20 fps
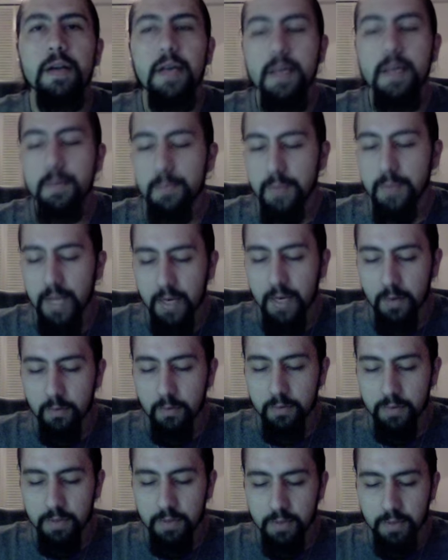
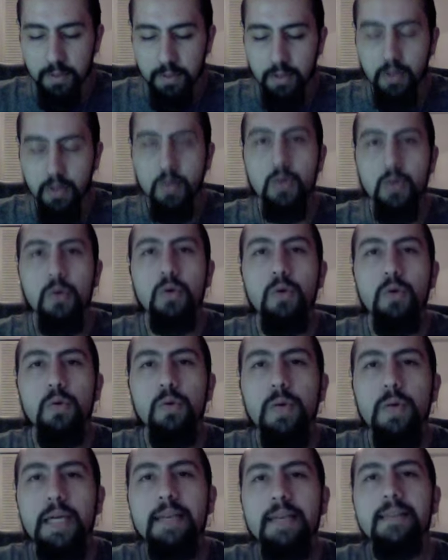about
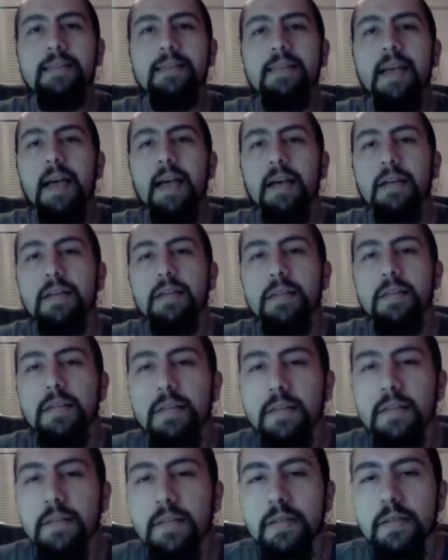who
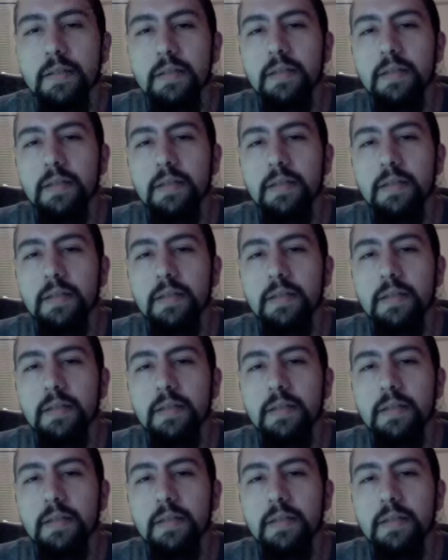exactly